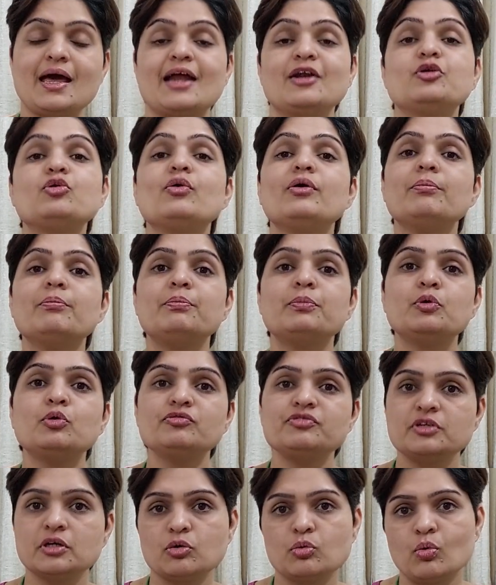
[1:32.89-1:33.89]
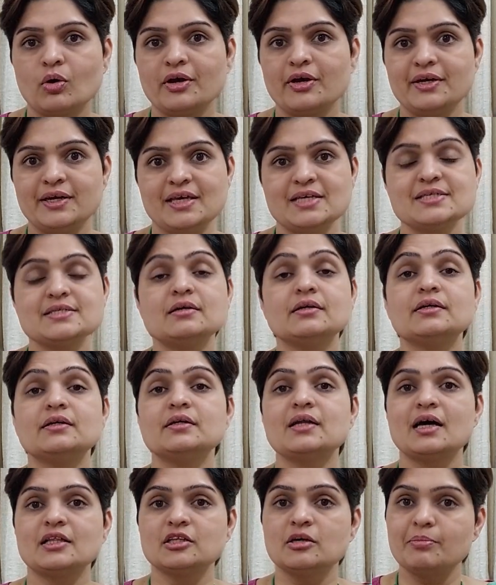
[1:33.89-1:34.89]
and to improve the quality,
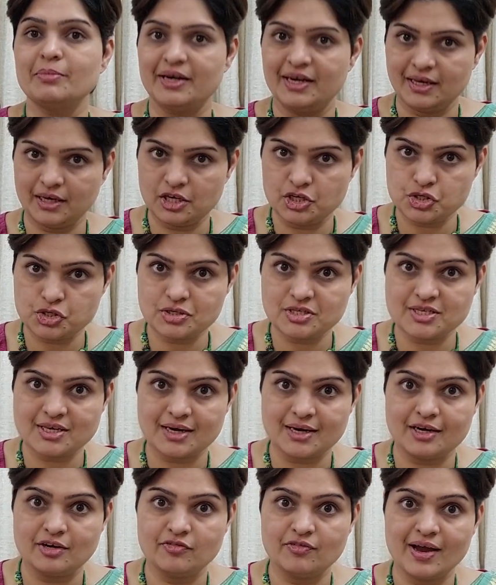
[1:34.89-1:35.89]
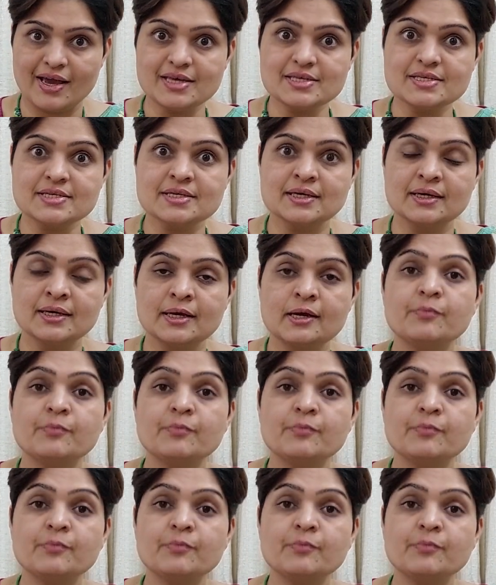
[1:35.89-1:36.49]
certain other medications are advised.